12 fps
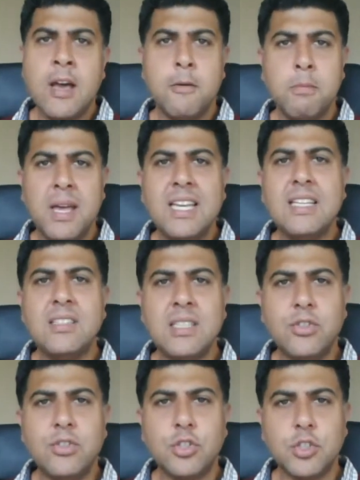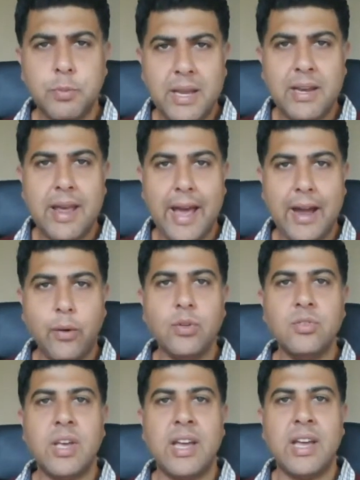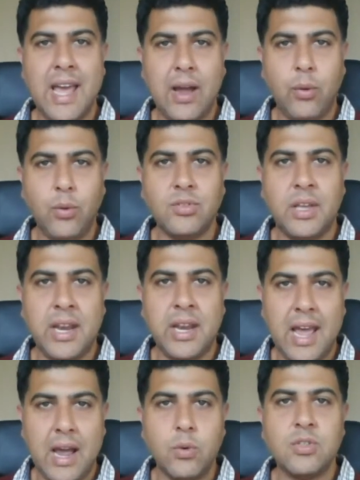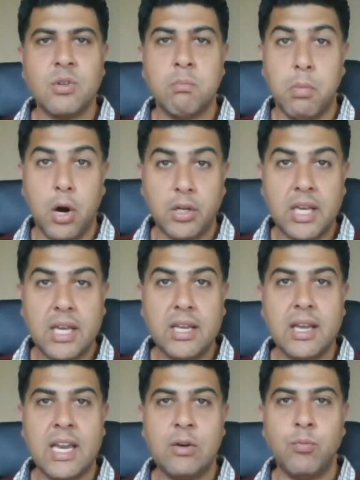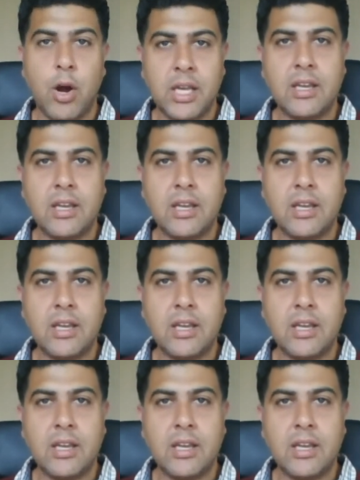Many teachers spend hours and hours and hours marking and